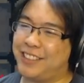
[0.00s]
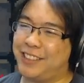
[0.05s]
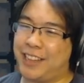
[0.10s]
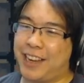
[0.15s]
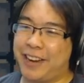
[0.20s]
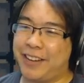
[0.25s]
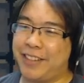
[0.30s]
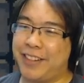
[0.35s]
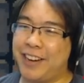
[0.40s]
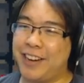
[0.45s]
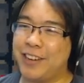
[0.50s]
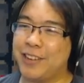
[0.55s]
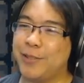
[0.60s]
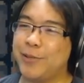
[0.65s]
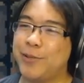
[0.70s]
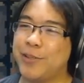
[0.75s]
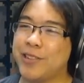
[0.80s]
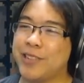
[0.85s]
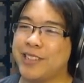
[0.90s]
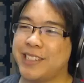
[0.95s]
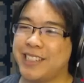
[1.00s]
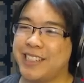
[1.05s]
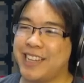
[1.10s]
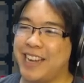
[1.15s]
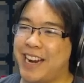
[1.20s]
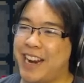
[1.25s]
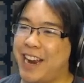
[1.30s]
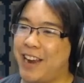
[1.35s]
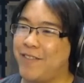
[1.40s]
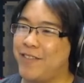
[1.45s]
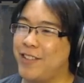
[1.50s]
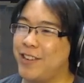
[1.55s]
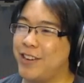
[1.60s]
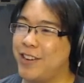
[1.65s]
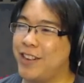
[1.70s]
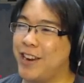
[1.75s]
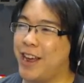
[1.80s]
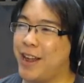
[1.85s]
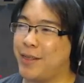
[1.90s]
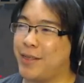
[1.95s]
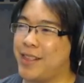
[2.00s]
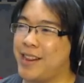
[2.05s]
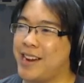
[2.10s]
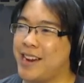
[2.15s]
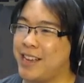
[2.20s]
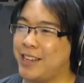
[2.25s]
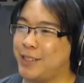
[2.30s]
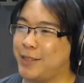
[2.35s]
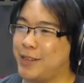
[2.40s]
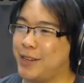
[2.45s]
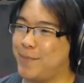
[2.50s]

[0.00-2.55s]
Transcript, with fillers: uh, I think the worst is that I have nothing else